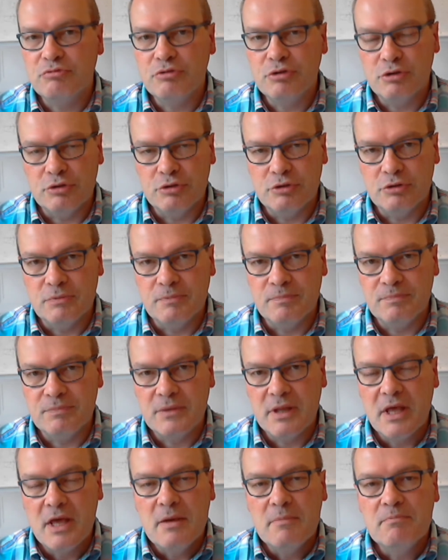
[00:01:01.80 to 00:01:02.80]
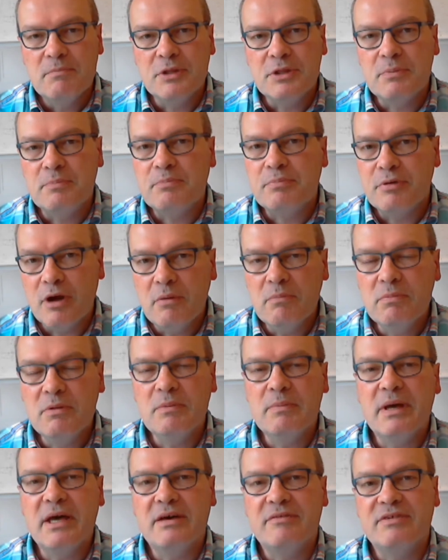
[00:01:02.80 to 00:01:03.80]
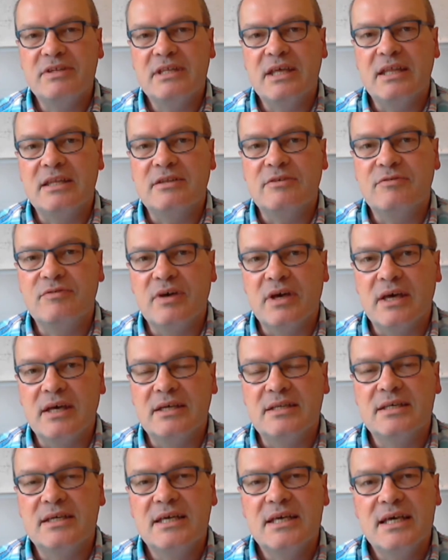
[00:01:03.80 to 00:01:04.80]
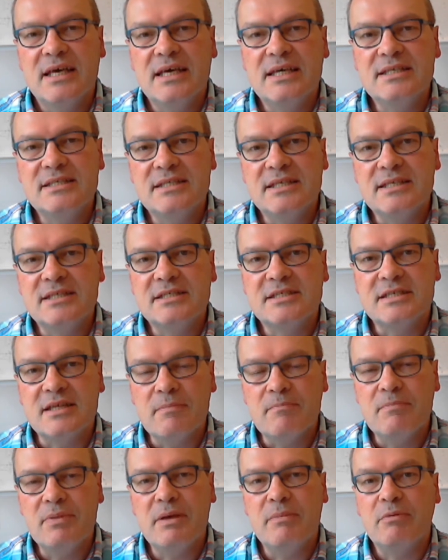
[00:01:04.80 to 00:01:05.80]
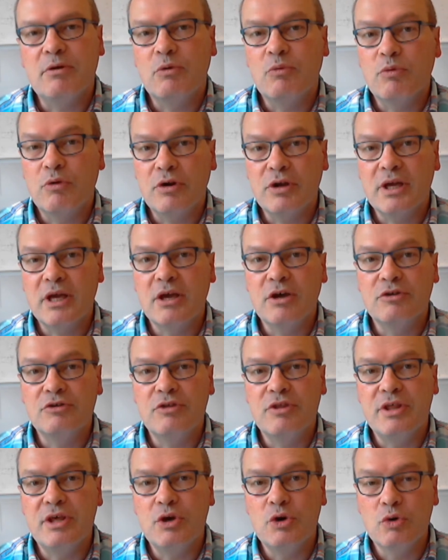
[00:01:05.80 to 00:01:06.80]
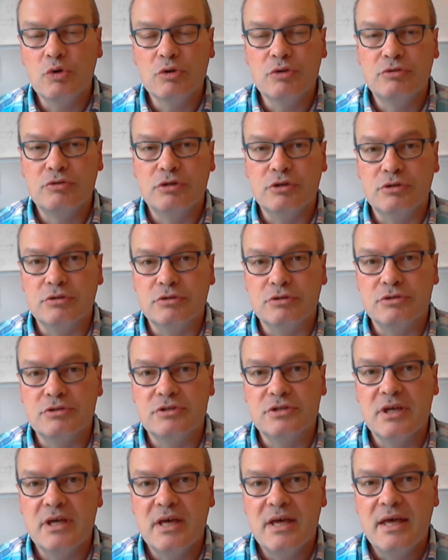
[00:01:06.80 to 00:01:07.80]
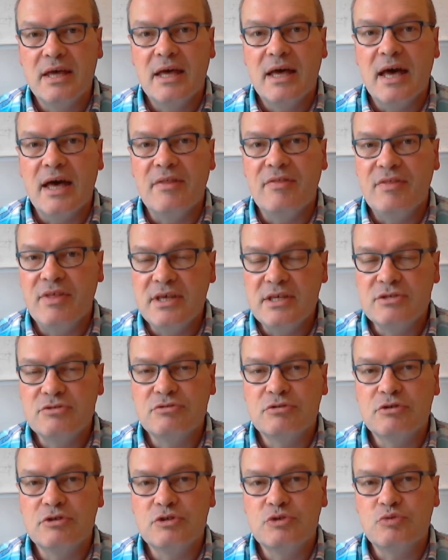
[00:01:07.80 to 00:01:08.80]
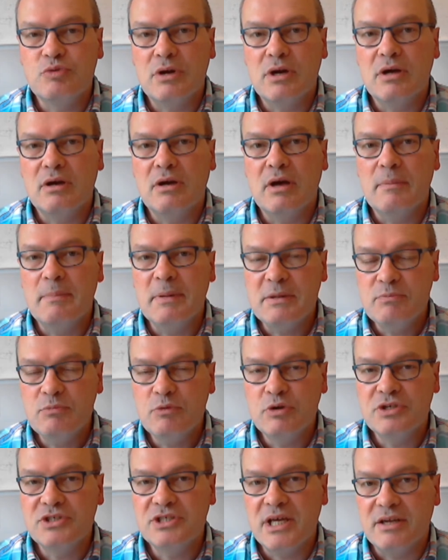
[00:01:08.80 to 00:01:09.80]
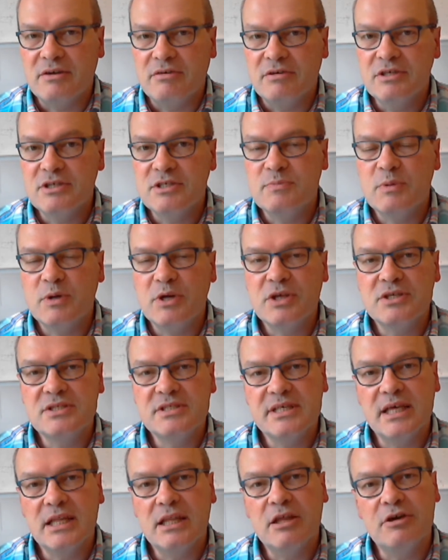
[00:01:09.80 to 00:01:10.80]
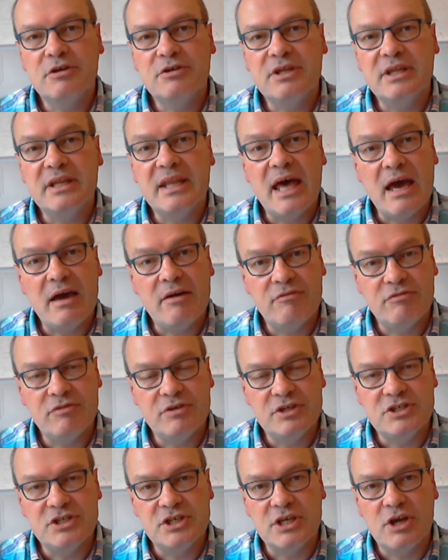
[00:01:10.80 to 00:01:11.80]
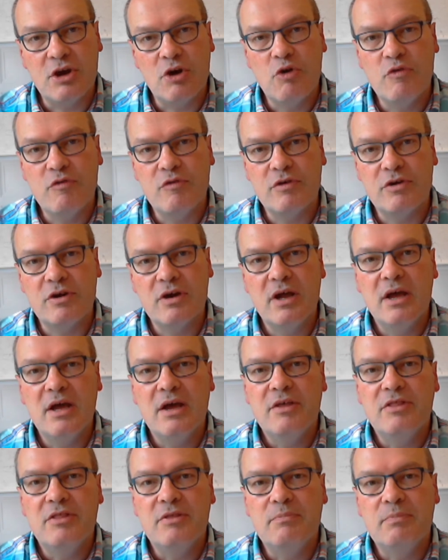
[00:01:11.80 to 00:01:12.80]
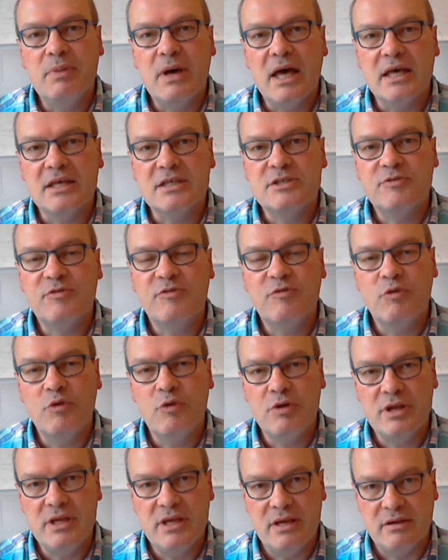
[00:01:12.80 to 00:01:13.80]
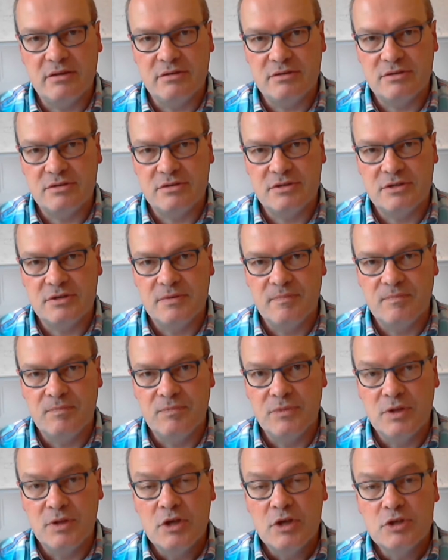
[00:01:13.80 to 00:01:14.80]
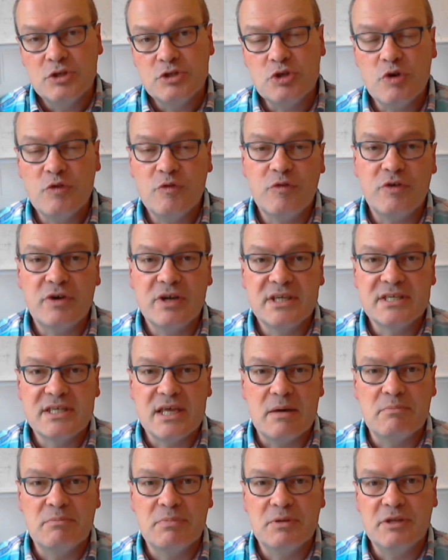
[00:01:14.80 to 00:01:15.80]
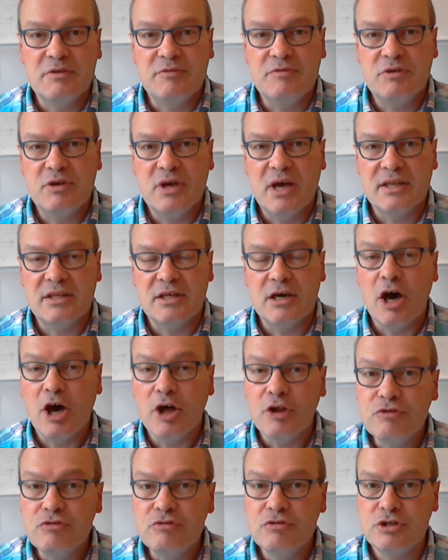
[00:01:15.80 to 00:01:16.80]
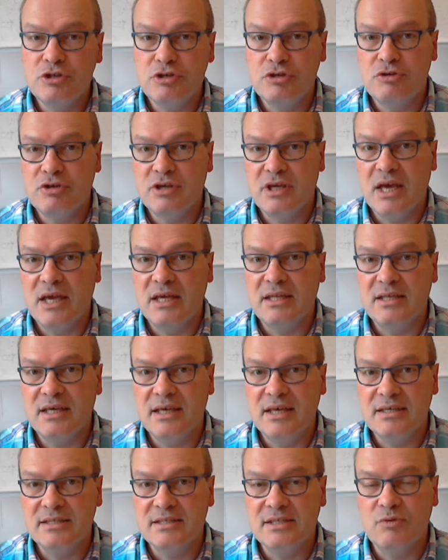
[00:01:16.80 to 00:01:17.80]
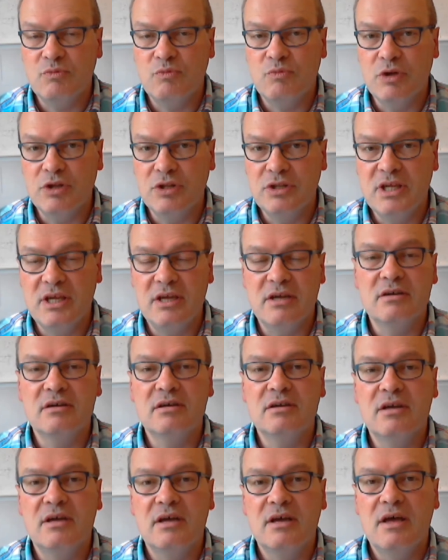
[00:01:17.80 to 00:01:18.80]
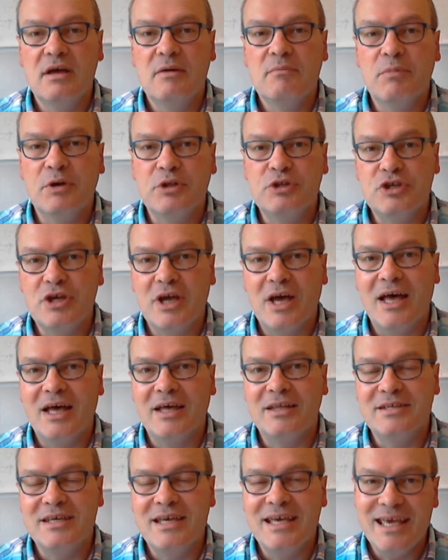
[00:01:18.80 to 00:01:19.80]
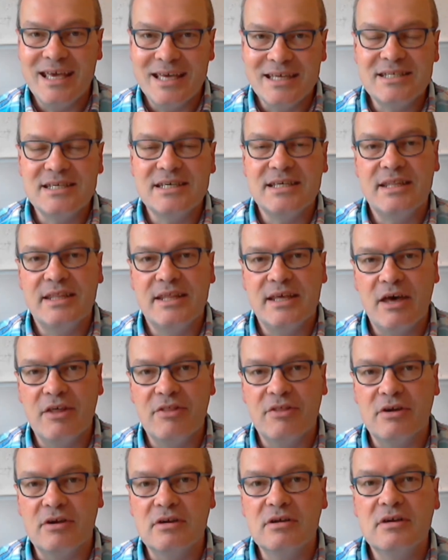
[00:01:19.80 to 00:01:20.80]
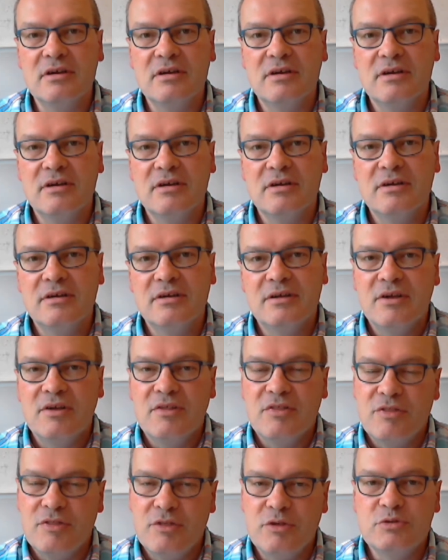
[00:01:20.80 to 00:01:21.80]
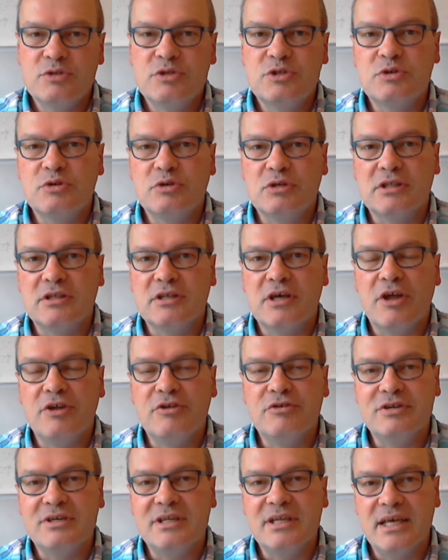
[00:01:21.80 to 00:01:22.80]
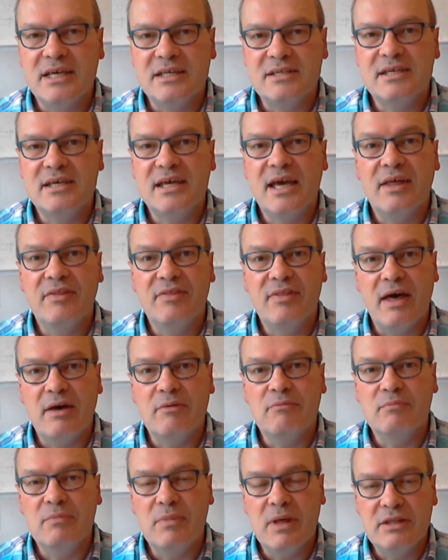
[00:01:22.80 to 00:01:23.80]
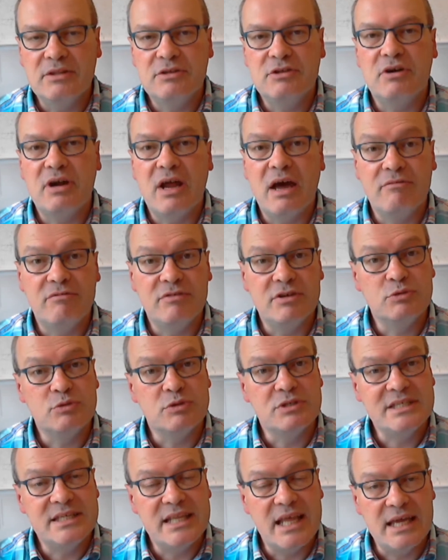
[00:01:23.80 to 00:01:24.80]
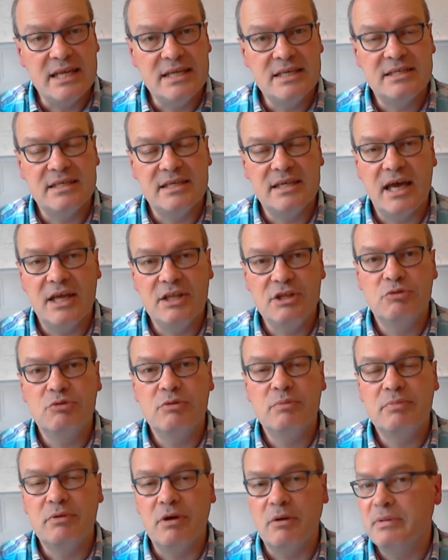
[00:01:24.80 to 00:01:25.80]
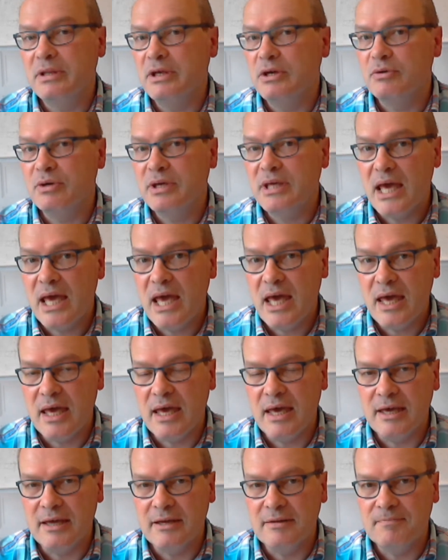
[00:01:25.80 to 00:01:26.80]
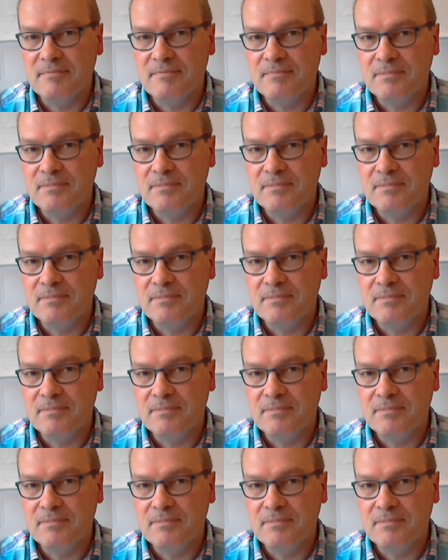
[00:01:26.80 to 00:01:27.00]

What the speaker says: rule, but the problem I have identified is that some people are working under the old rules. And these rules were a bit more generous because they allowed an averaging over the past 4 years. So for example, if you had 100 UK days in one year, but you had 80 in the other, those totaled 180, and that meant your average was 90 and you were probably okay.